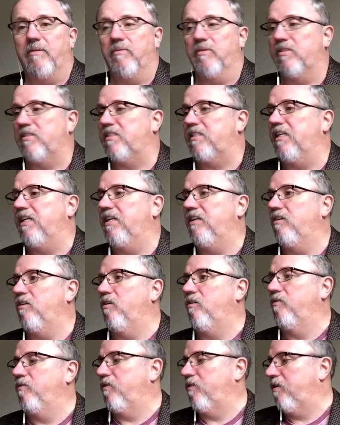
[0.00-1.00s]
was seen
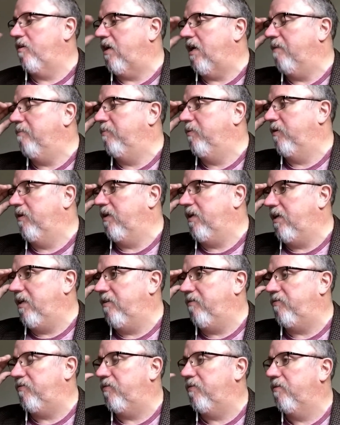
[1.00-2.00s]
over, I
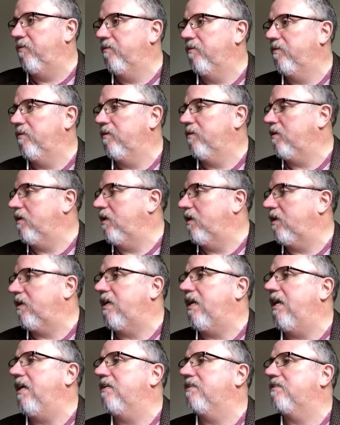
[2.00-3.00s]
believe, Uh,
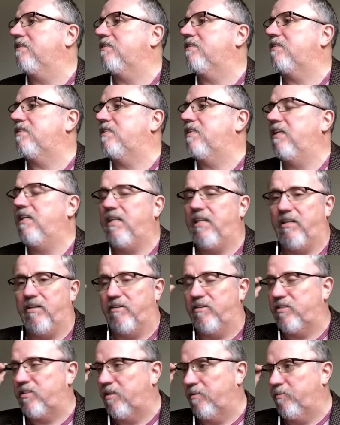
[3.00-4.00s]
Kansas City or
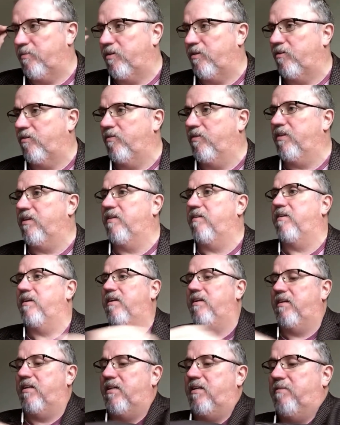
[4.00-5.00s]
somewhere over there
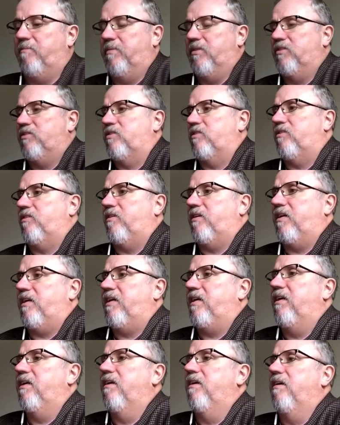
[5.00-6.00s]
in uh,
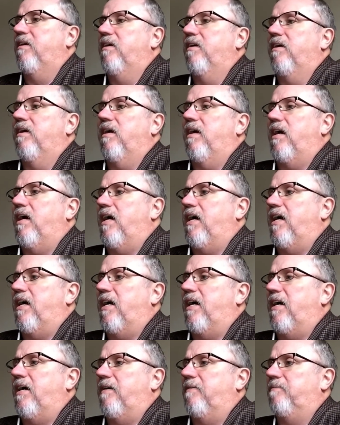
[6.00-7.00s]
Missouri,
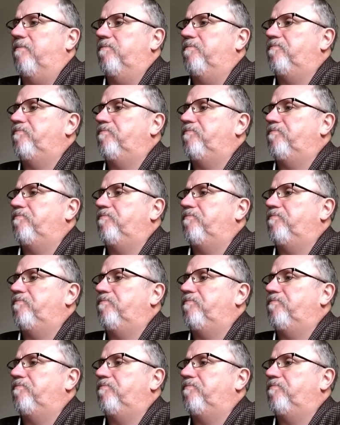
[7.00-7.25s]
um,